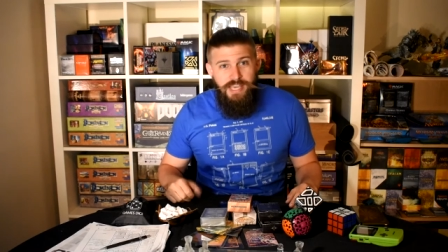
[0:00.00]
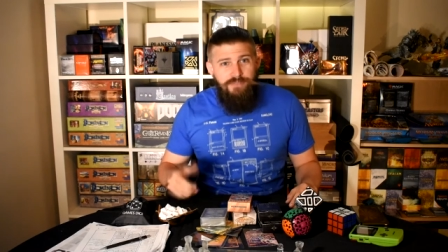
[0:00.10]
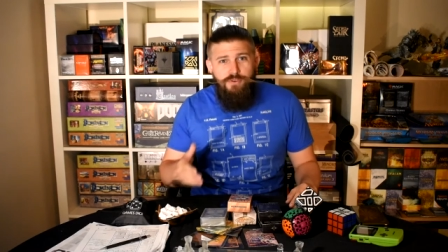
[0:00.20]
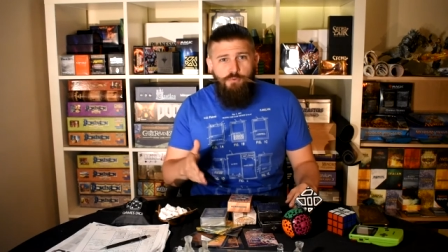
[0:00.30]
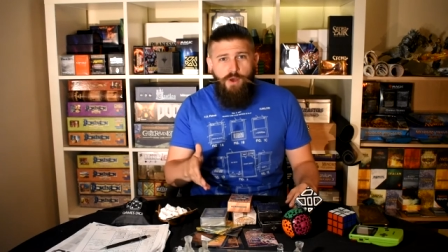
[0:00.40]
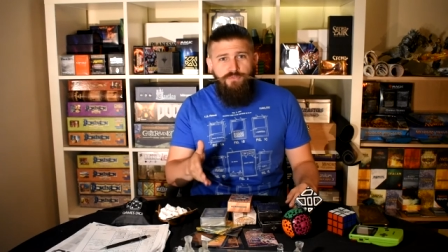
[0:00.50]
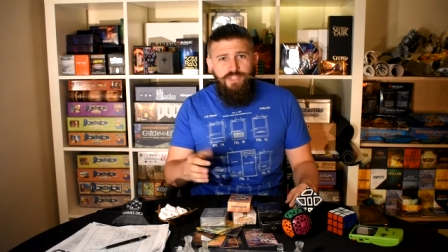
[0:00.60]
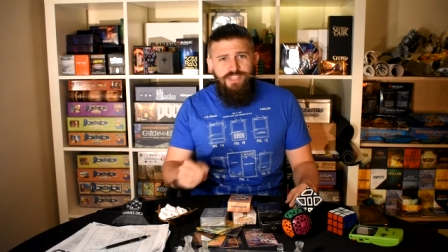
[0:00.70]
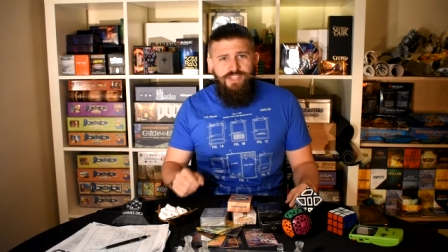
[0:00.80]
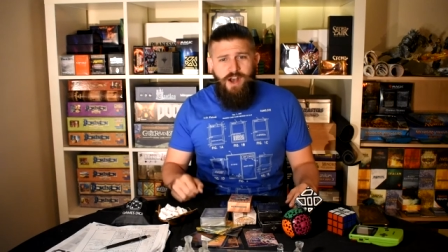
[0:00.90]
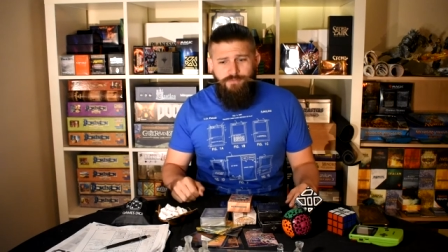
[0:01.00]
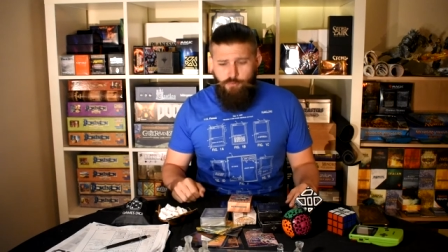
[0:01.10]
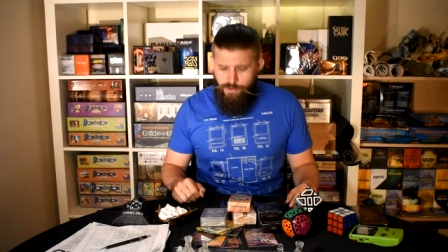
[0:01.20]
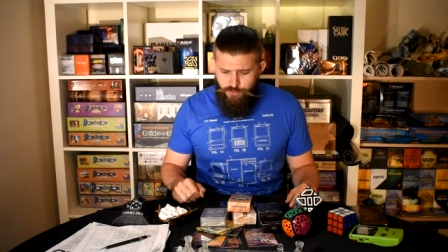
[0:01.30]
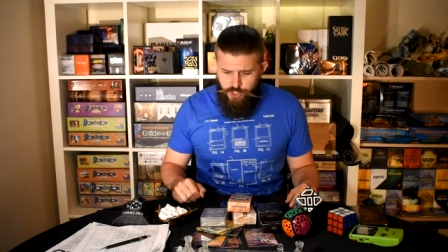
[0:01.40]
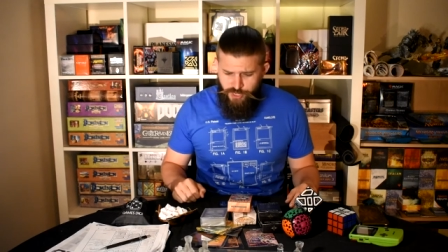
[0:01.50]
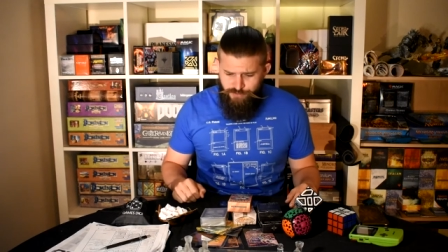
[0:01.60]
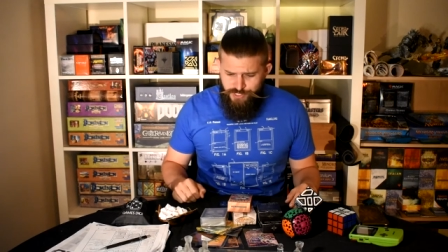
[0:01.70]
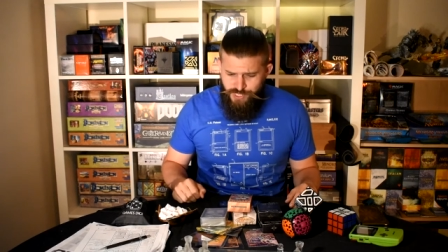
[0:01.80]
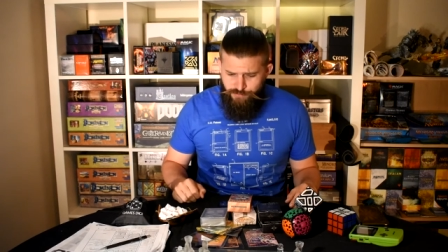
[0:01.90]
if you ruffle at the awful ruffle
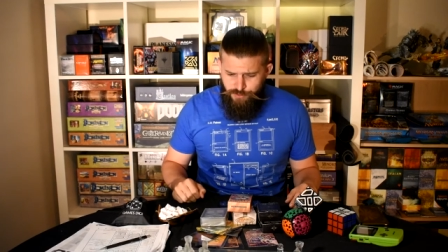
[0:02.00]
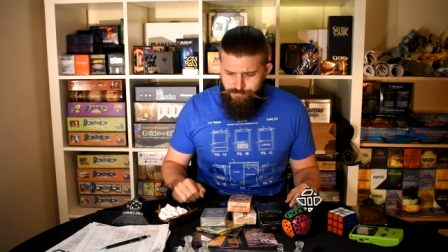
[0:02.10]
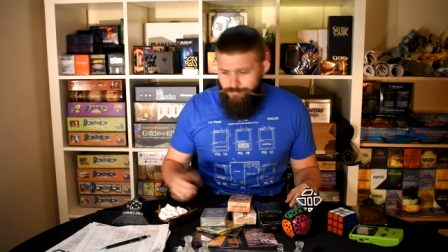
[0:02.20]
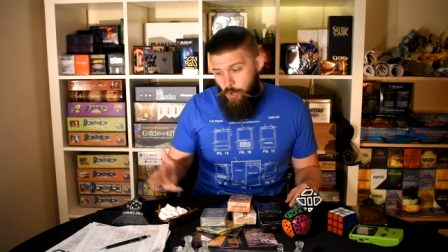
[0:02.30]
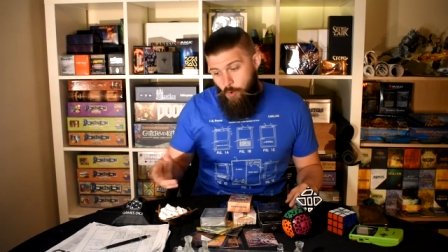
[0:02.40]
shuffle scuffle,